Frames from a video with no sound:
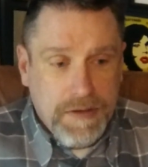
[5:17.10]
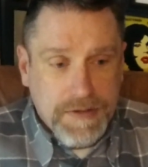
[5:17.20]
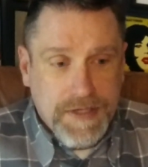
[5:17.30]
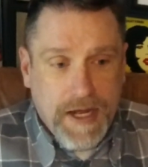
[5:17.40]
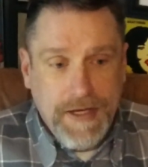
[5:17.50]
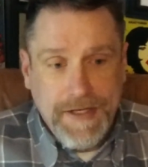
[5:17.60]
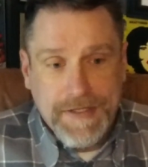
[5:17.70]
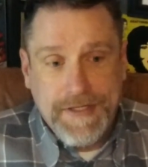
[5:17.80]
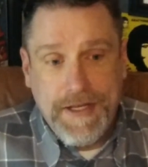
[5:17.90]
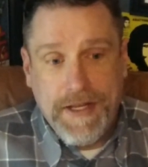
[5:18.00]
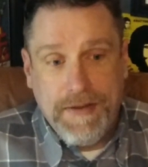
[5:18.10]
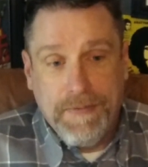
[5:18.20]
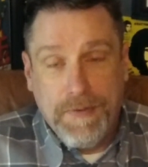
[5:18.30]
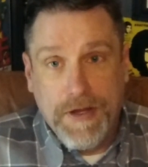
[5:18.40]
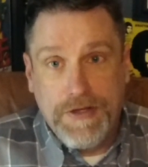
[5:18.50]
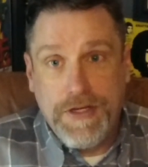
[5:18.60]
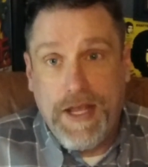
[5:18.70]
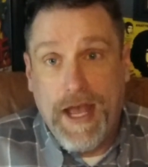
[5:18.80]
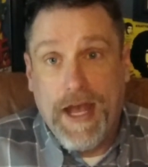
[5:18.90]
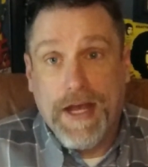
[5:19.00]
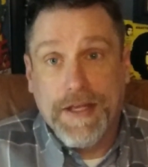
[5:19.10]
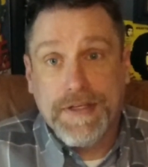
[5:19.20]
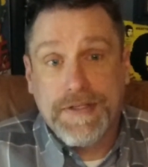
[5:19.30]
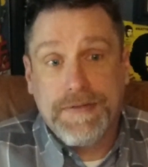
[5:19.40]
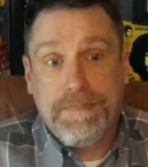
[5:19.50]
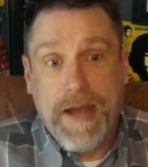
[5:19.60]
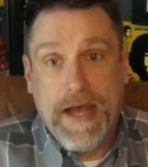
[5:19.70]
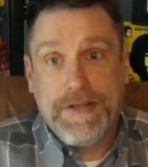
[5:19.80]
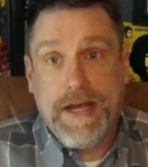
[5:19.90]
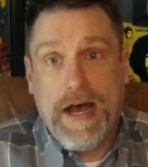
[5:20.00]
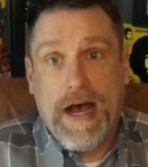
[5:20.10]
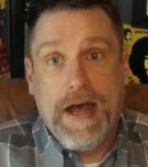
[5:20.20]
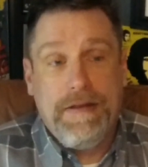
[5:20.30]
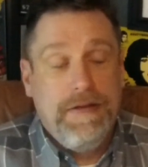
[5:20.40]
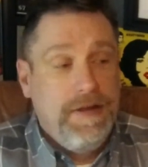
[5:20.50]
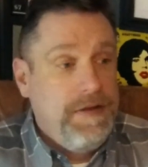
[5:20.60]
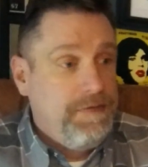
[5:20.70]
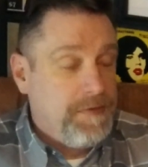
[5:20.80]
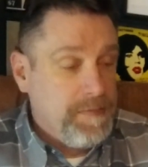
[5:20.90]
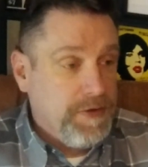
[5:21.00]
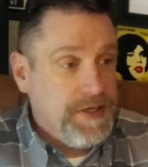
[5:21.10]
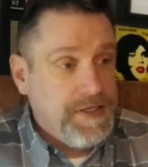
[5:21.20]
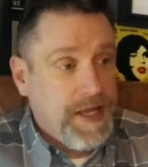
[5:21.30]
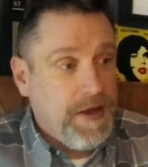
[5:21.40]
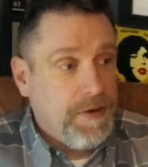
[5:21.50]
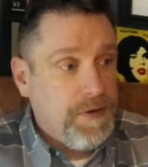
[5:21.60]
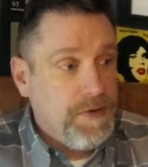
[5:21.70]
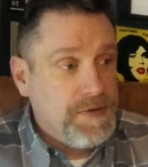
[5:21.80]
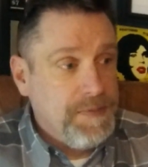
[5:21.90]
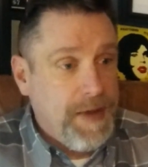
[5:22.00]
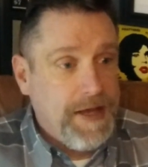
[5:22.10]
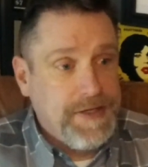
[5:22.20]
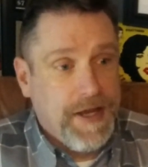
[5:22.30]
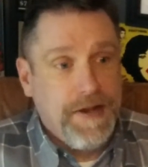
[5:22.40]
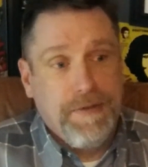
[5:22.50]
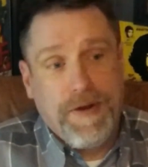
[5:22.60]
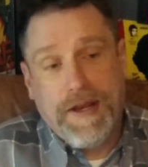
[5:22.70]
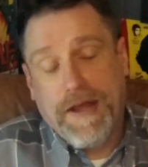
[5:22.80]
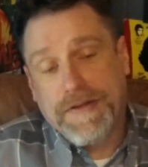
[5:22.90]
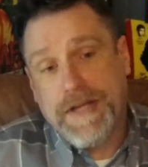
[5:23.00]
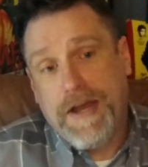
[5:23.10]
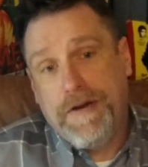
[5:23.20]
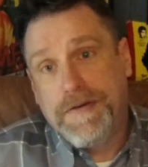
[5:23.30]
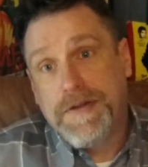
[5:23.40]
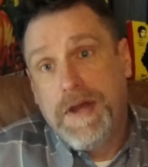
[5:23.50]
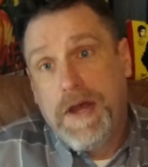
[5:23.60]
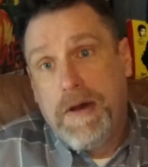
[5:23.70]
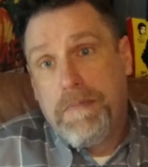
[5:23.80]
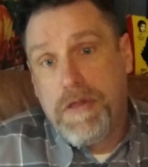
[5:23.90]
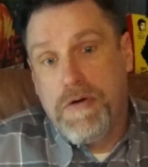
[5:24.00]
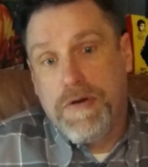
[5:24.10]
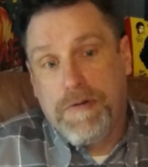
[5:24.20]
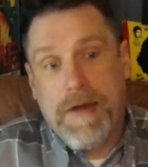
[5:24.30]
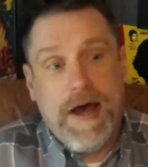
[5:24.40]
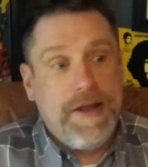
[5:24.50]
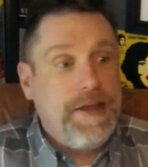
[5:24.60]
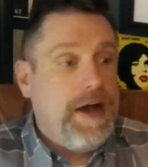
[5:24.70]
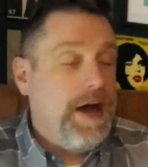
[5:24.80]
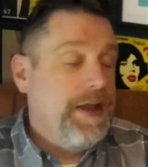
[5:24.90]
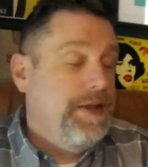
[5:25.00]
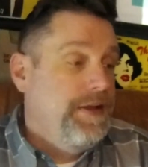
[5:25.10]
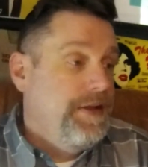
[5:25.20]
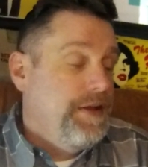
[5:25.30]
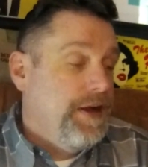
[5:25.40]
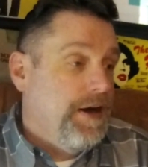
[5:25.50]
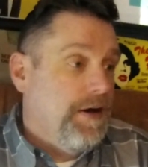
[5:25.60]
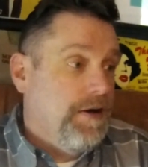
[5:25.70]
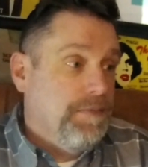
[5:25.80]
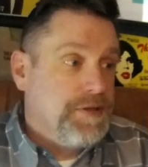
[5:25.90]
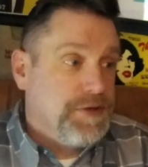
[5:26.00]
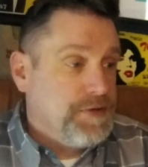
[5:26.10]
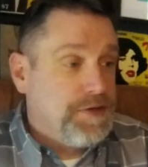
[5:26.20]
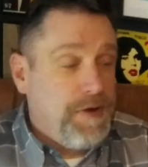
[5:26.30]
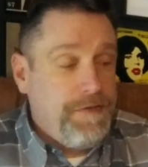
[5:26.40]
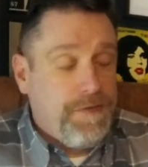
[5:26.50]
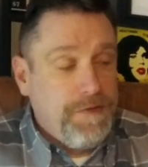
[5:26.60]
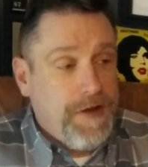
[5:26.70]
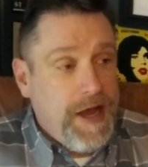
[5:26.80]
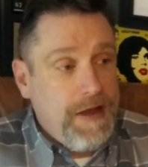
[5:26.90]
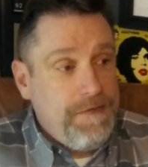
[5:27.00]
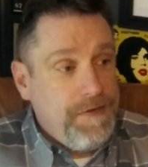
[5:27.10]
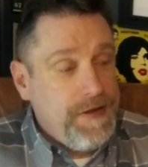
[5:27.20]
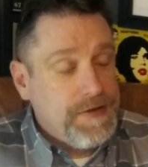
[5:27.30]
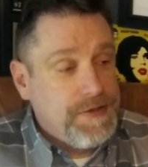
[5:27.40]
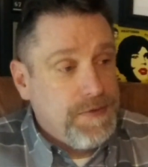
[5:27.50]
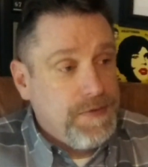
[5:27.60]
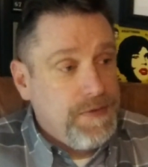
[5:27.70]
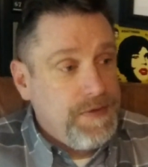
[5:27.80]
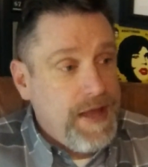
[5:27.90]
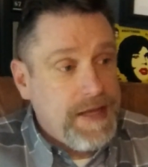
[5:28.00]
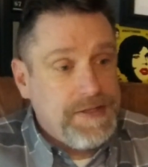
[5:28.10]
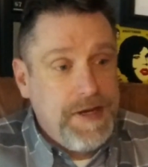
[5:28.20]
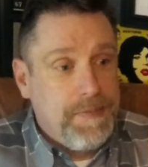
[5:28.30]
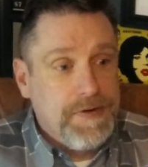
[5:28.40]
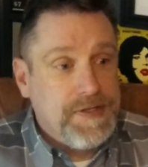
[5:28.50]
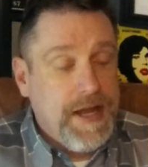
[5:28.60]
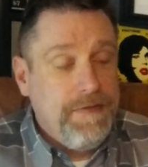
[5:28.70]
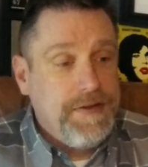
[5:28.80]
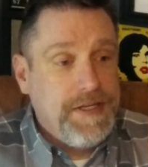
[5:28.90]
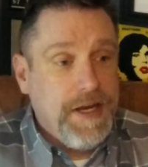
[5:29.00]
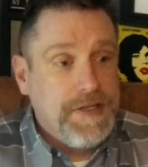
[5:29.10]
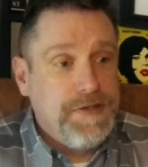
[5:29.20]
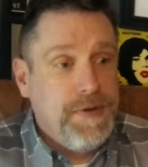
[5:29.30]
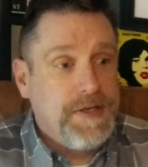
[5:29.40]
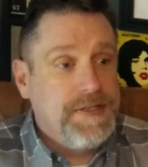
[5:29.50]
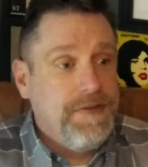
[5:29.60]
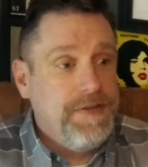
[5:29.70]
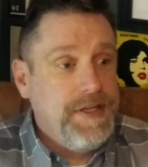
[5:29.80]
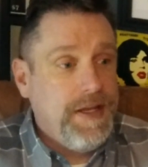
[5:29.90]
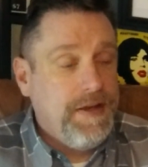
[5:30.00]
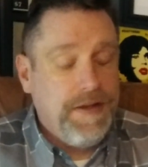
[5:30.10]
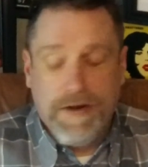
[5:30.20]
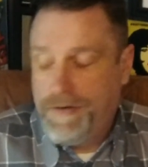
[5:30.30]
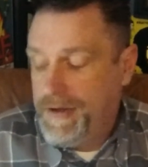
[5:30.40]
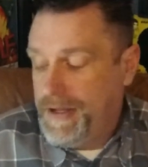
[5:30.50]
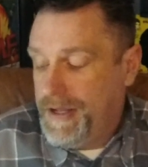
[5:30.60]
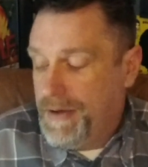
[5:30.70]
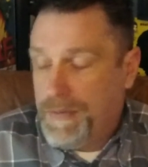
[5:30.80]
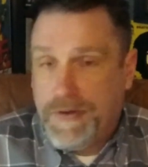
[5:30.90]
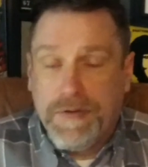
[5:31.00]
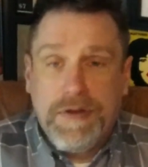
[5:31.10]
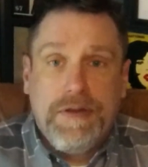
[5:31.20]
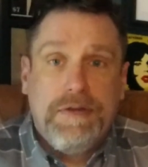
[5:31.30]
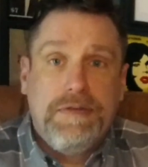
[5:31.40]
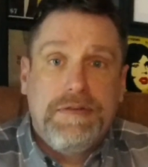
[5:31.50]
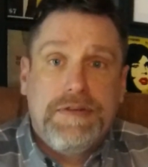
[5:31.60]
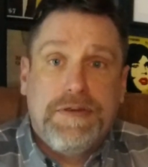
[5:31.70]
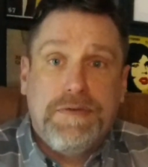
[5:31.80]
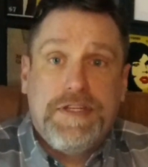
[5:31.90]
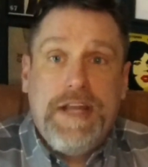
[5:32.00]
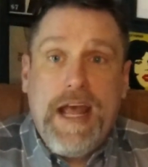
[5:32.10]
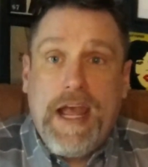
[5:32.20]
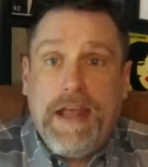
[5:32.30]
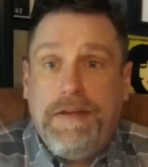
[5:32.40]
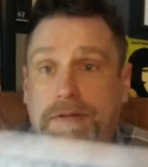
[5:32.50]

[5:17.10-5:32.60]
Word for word: "Signed DC," which he has Pat Todd from the Lazy Cowgirls and Pat Todd and the Rank Outsiders blowing harmonica on. Um, so it's great 45. Eh, so that's number 17, SUX 17. You know, well, so today